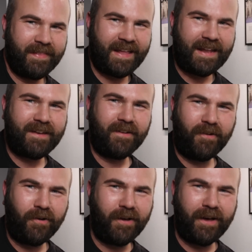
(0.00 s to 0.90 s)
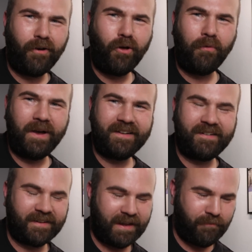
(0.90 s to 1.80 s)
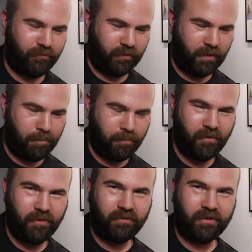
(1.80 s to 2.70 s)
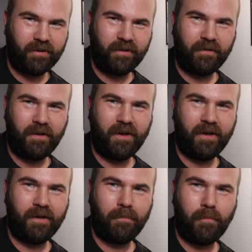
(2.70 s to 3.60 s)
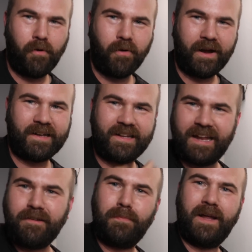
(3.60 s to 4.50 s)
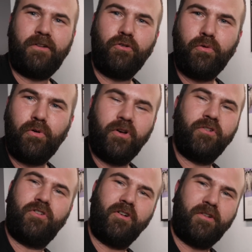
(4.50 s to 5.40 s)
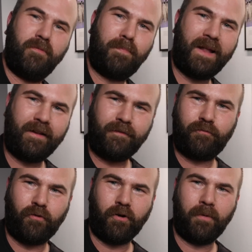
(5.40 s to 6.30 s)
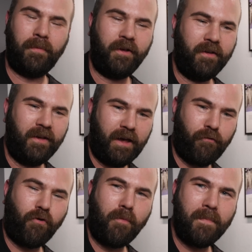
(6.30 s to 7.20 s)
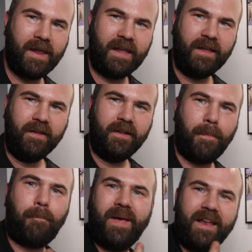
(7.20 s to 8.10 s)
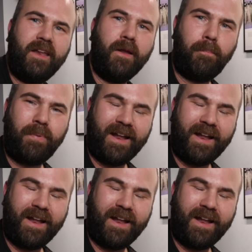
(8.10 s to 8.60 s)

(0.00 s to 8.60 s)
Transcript: that al always gives a person uh, more attachment to a certain platform. And for me, the Pentium